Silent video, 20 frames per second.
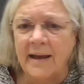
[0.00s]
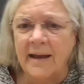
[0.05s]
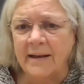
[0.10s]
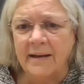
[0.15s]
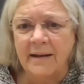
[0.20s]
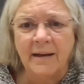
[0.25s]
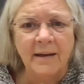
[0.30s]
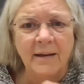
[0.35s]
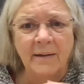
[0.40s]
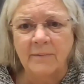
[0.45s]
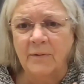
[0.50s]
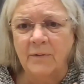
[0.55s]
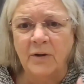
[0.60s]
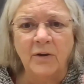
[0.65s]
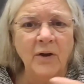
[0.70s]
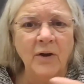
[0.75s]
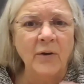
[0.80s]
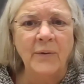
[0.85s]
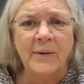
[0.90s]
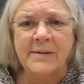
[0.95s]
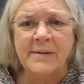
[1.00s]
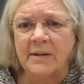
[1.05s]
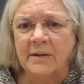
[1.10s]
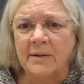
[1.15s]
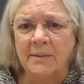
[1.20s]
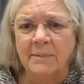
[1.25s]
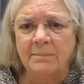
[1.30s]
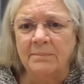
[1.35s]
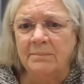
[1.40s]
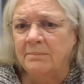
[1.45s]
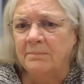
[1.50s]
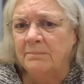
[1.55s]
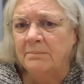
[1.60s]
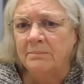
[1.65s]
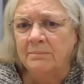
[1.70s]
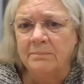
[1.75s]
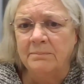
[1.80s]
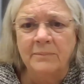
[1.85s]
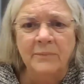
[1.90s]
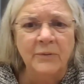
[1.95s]
a it's a
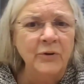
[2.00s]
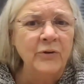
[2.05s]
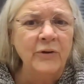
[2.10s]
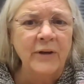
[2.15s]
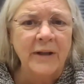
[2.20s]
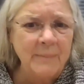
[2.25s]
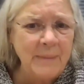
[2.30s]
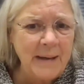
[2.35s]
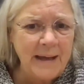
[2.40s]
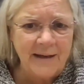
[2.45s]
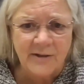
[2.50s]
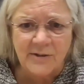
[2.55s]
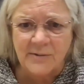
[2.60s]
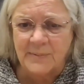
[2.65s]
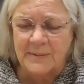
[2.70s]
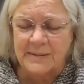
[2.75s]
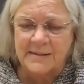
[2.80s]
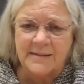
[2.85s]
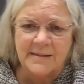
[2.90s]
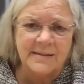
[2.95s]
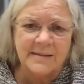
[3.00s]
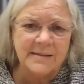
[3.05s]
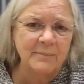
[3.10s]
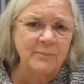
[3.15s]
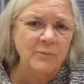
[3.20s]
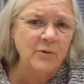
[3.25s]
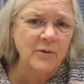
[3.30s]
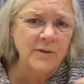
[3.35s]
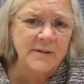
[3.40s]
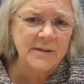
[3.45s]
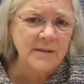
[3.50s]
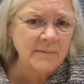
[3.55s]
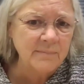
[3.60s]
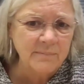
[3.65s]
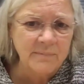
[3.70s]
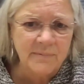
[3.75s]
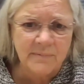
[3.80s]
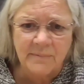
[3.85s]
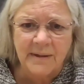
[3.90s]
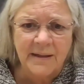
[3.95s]
learning management system, or
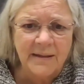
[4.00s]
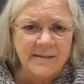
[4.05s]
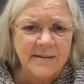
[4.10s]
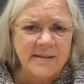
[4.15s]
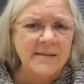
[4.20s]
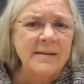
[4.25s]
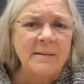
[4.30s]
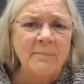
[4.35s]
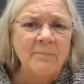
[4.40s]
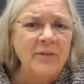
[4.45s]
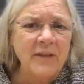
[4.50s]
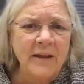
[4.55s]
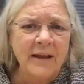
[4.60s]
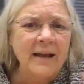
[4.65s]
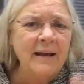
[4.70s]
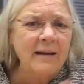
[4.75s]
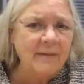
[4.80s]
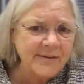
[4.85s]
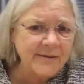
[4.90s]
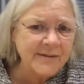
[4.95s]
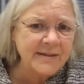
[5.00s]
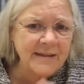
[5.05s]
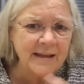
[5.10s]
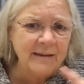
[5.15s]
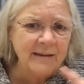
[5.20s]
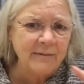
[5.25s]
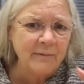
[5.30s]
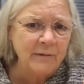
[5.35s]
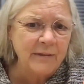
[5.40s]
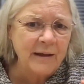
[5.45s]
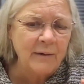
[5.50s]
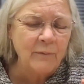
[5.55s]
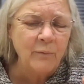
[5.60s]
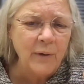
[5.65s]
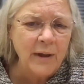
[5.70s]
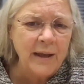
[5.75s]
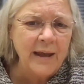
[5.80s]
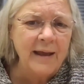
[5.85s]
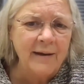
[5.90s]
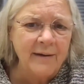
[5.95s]
it's something else that
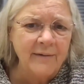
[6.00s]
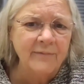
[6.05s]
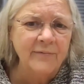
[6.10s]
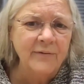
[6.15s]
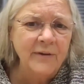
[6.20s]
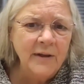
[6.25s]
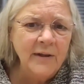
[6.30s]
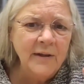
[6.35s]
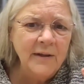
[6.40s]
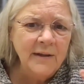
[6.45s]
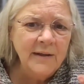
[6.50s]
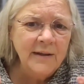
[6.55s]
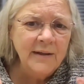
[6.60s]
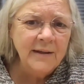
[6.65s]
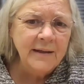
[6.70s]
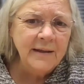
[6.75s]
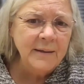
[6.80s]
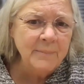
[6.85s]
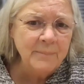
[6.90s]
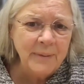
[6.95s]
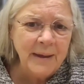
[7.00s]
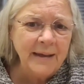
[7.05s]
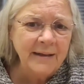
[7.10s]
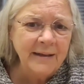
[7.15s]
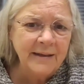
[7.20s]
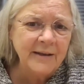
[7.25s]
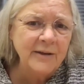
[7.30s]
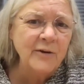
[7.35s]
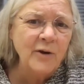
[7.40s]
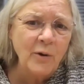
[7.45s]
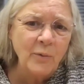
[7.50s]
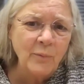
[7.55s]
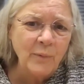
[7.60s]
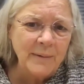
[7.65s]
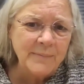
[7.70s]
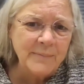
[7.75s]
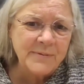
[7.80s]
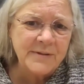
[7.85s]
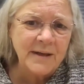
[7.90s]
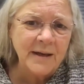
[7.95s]
we have embedded in our
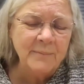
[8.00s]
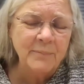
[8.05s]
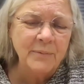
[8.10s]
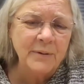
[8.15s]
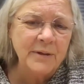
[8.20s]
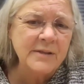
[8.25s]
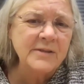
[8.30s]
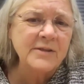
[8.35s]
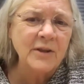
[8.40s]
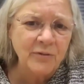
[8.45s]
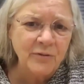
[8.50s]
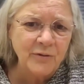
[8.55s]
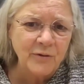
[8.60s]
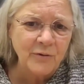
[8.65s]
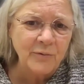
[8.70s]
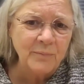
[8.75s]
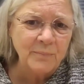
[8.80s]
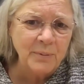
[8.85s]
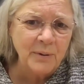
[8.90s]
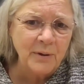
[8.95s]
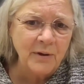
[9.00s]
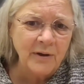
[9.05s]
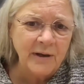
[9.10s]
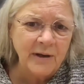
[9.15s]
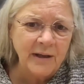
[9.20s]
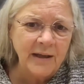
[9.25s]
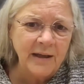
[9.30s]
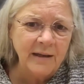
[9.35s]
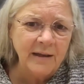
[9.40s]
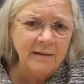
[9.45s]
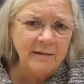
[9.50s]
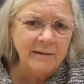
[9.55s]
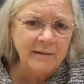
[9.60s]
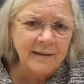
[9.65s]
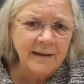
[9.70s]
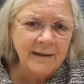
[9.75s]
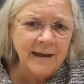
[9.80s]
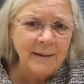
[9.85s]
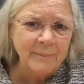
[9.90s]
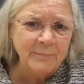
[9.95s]
website, but it's a third party
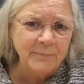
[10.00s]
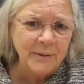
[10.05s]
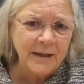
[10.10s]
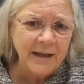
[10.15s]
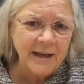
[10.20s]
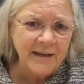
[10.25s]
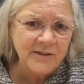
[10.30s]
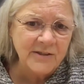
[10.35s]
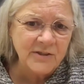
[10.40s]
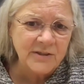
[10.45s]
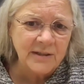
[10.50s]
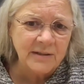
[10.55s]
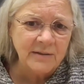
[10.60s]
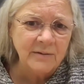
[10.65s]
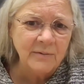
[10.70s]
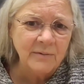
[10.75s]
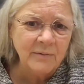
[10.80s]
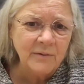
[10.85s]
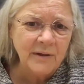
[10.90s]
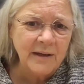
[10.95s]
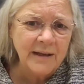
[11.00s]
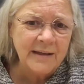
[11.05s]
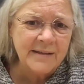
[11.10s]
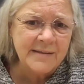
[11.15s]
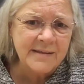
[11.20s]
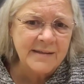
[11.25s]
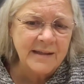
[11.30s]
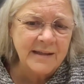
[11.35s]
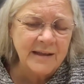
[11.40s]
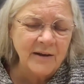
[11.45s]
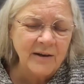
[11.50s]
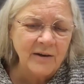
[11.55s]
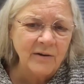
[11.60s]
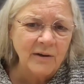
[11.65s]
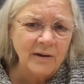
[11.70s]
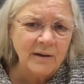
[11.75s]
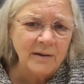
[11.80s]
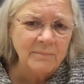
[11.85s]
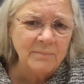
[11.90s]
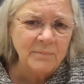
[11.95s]
application. Is
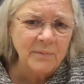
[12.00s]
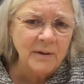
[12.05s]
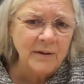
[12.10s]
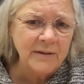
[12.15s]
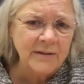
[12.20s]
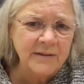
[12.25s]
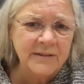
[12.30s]
there